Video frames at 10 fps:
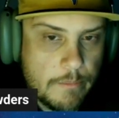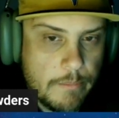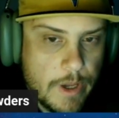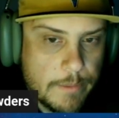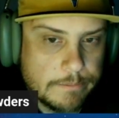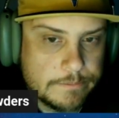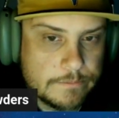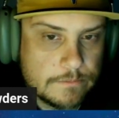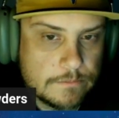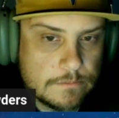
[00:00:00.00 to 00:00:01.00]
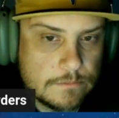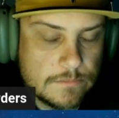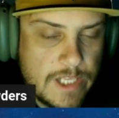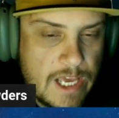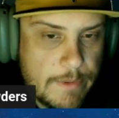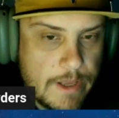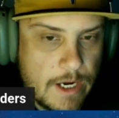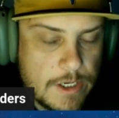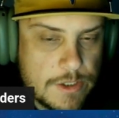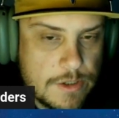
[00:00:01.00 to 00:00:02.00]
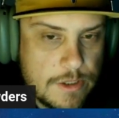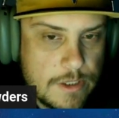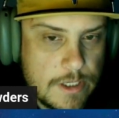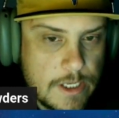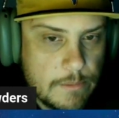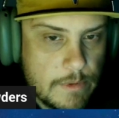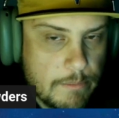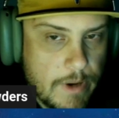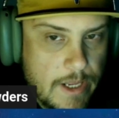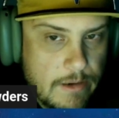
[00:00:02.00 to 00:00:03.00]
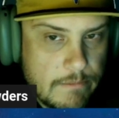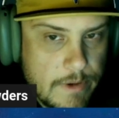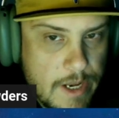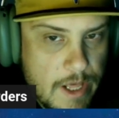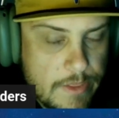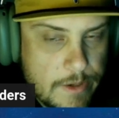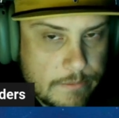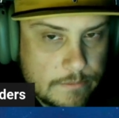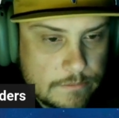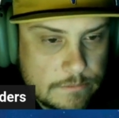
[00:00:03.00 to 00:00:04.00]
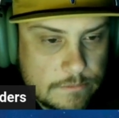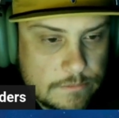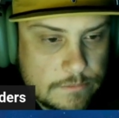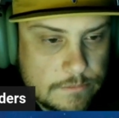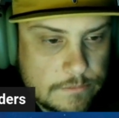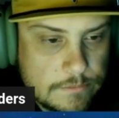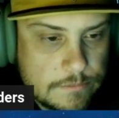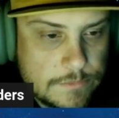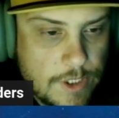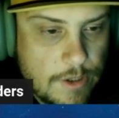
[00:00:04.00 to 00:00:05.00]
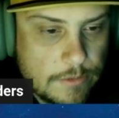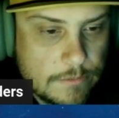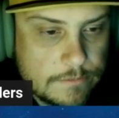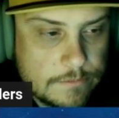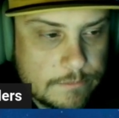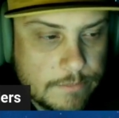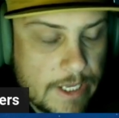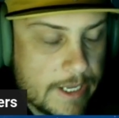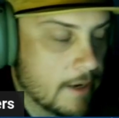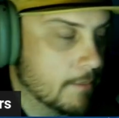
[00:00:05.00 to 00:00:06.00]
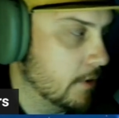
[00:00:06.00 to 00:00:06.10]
but yeah, man, I just couldn't get them to bite nothing. Yeah. So, but I got them